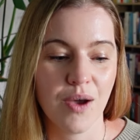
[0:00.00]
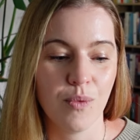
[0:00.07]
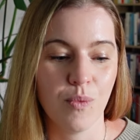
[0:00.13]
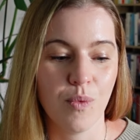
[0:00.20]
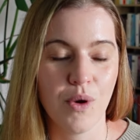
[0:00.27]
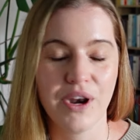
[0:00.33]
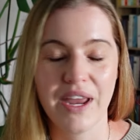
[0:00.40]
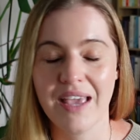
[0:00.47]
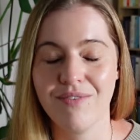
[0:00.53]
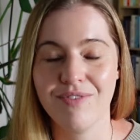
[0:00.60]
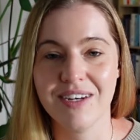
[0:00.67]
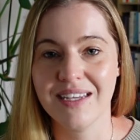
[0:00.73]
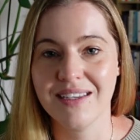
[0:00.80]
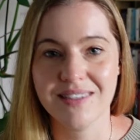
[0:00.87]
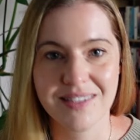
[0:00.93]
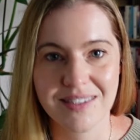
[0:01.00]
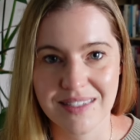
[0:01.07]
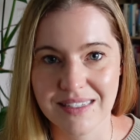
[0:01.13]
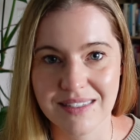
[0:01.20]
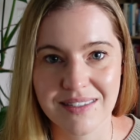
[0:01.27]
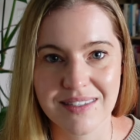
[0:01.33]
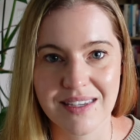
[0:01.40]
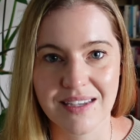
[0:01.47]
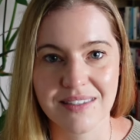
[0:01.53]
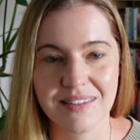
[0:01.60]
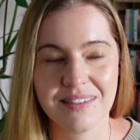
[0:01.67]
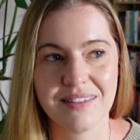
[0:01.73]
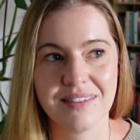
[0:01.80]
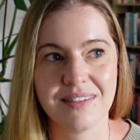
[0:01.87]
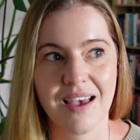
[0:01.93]
what even is
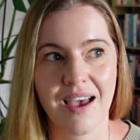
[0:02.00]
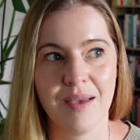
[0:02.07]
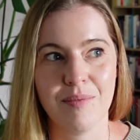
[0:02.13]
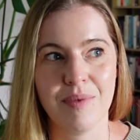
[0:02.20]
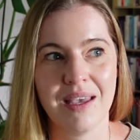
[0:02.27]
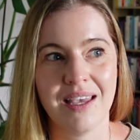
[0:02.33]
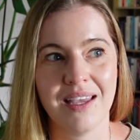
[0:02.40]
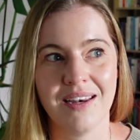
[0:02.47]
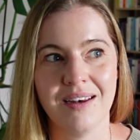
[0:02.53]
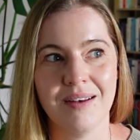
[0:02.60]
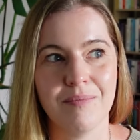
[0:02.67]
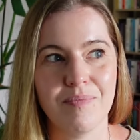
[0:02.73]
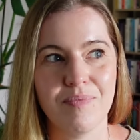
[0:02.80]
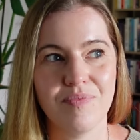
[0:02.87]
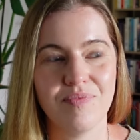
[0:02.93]
success. I mean,